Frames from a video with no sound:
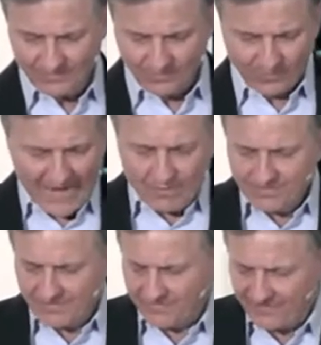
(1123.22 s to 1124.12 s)
Why were
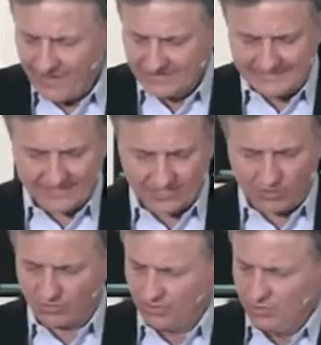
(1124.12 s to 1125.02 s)
the Pharisees
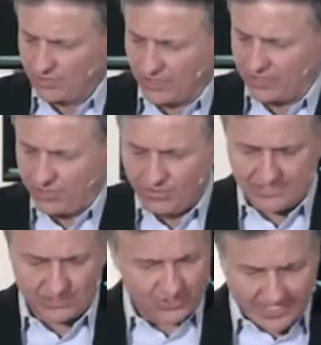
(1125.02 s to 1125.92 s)

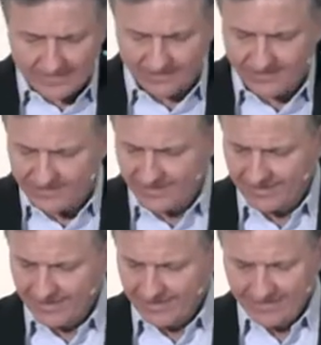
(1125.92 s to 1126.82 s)
accusing Jesus
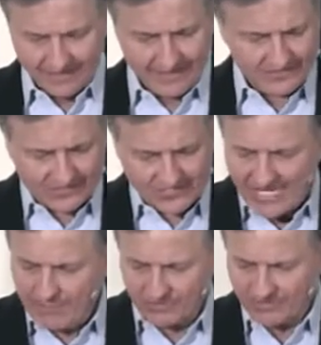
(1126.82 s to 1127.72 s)
and his
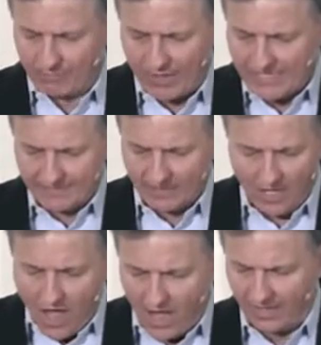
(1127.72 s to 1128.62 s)
disciples of breaking the
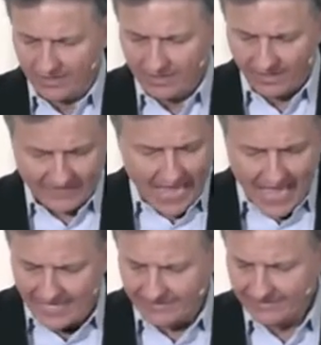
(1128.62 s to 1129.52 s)
law of
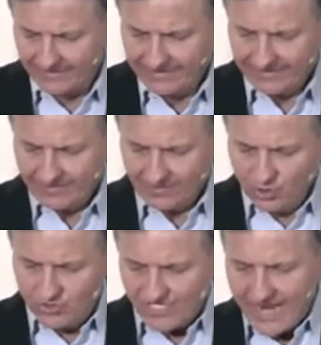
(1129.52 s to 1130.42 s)
God.
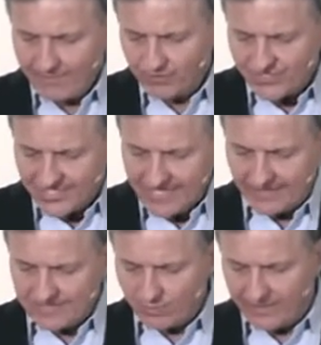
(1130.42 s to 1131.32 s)
Luke chapter
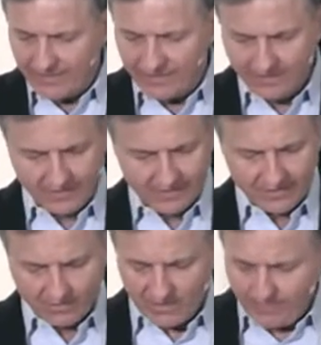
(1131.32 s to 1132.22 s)
6, we
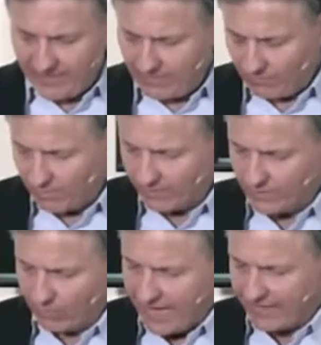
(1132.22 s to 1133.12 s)
repeat what we
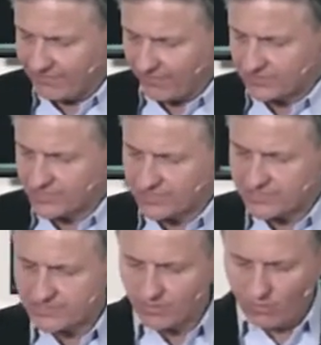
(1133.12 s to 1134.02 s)
read,
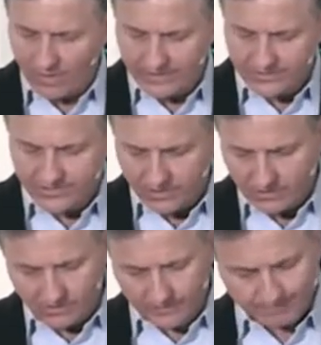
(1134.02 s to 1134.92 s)
verses 1 and
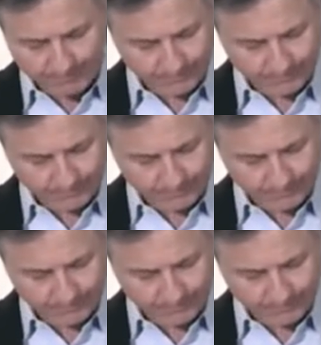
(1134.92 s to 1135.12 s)
2.